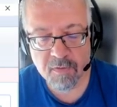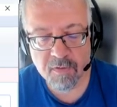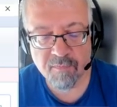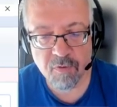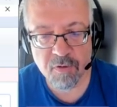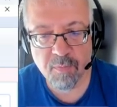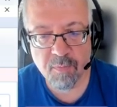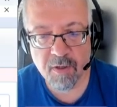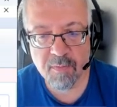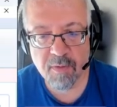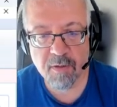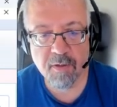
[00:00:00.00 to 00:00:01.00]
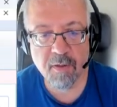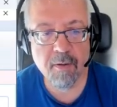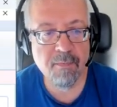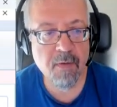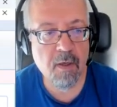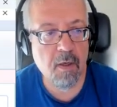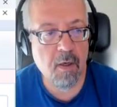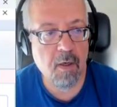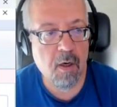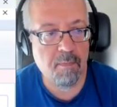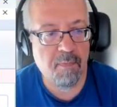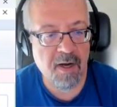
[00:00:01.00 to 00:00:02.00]
in the first parameter.
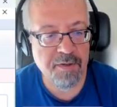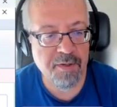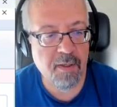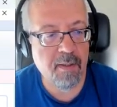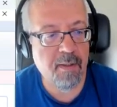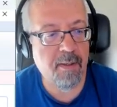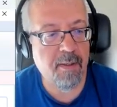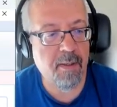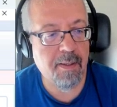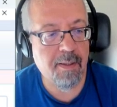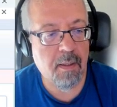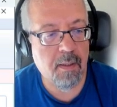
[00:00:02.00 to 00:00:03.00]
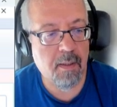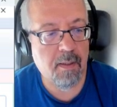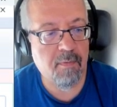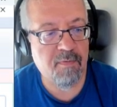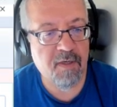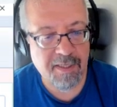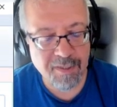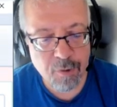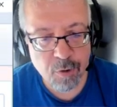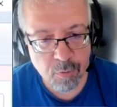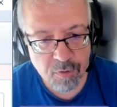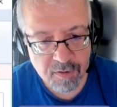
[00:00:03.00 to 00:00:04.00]
But we
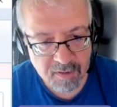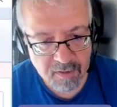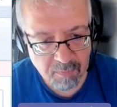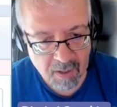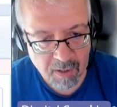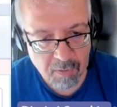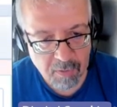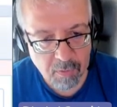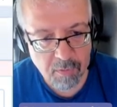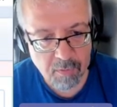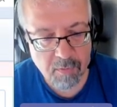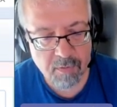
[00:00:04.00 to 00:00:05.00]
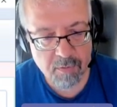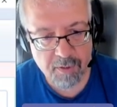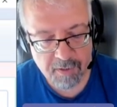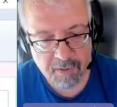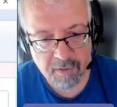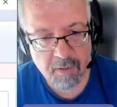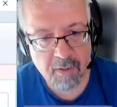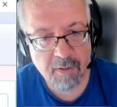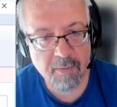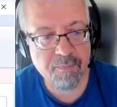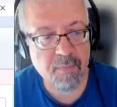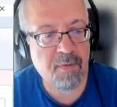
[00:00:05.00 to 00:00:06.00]
cannot use this macro
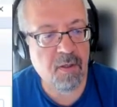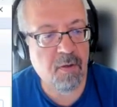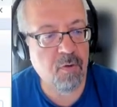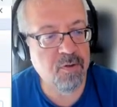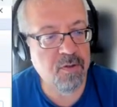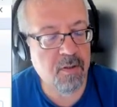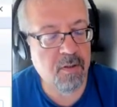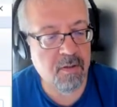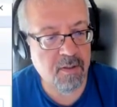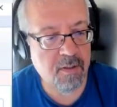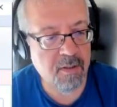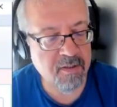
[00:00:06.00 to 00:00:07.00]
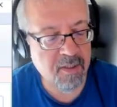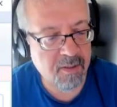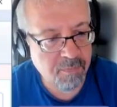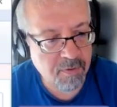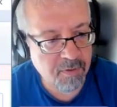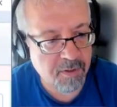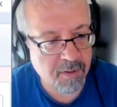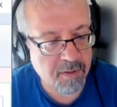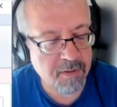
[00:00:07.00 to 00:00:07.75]
directly because the SAP